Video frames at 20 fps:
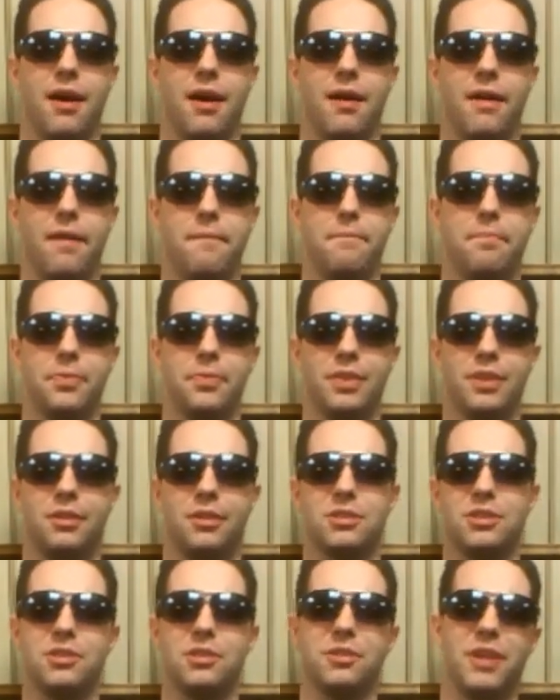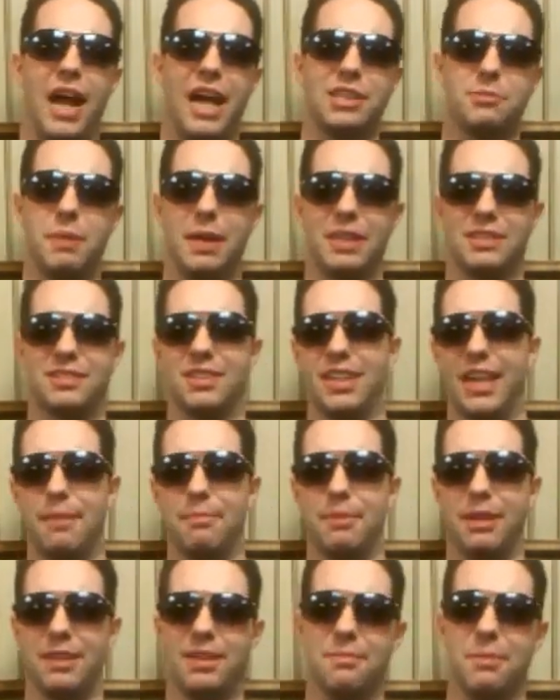Um, there were certain aspects of the
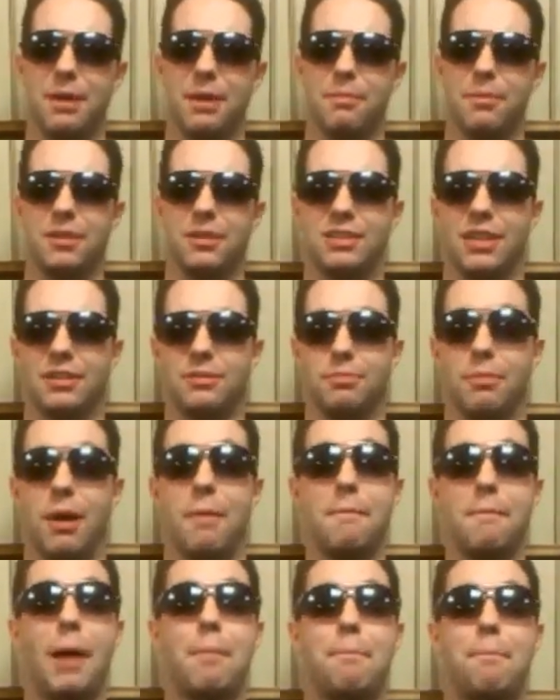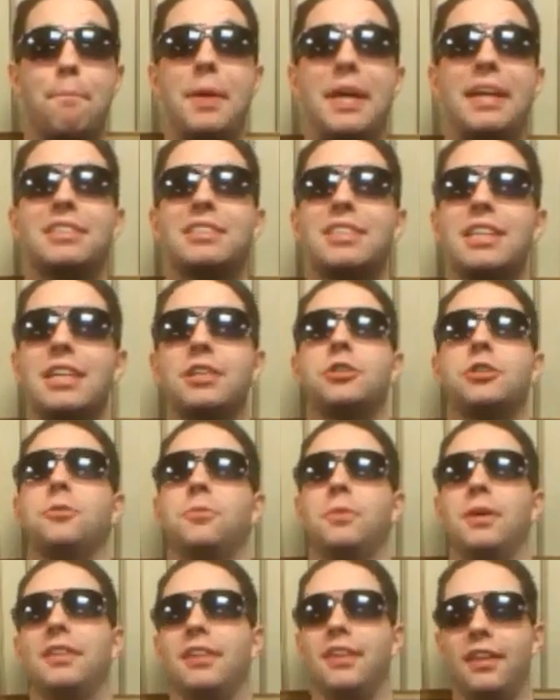game that didn't make much sense. My my biggest
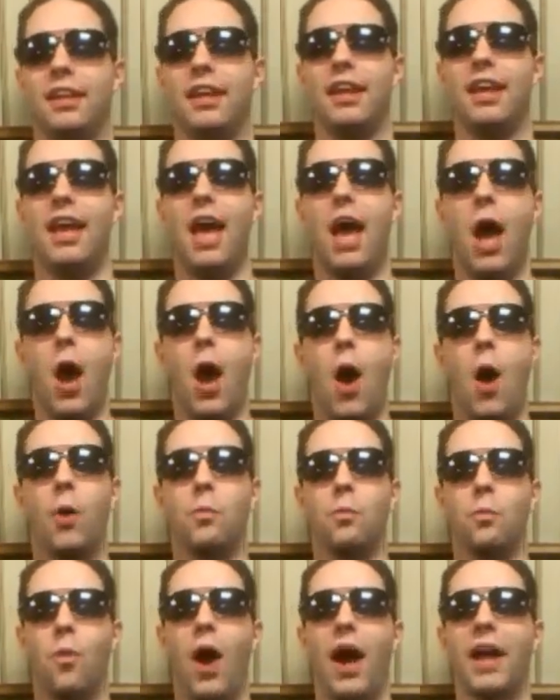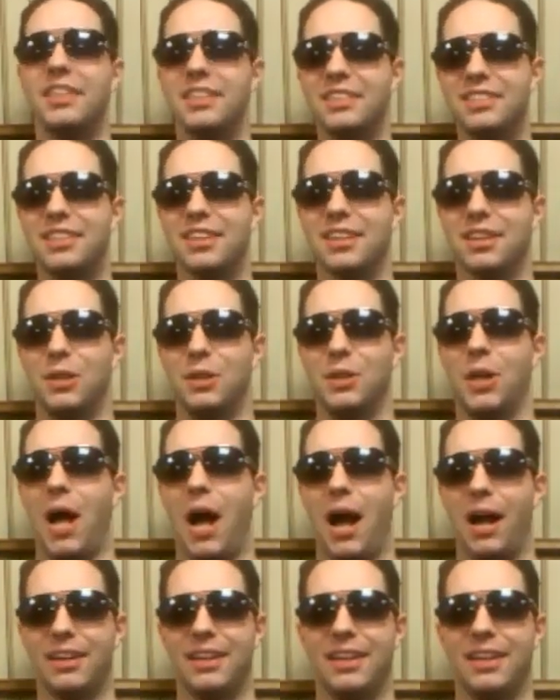issue with it. Why does the
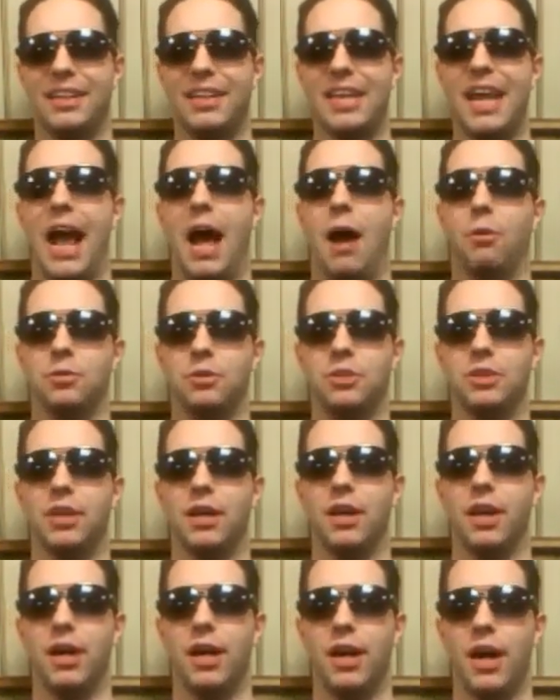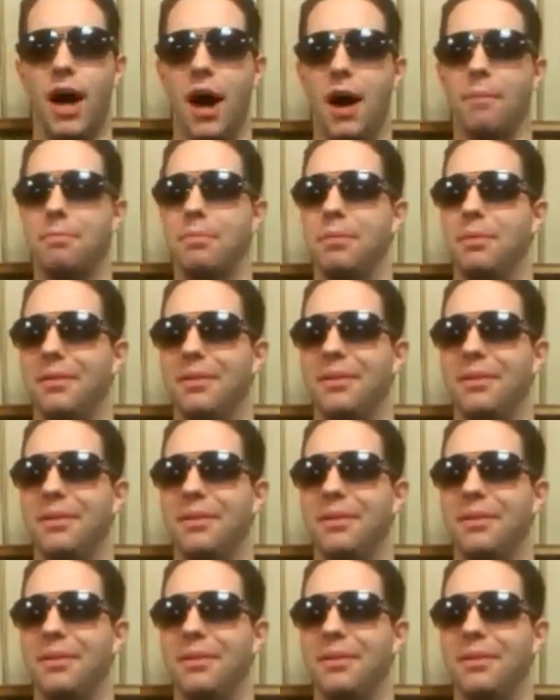clock count up?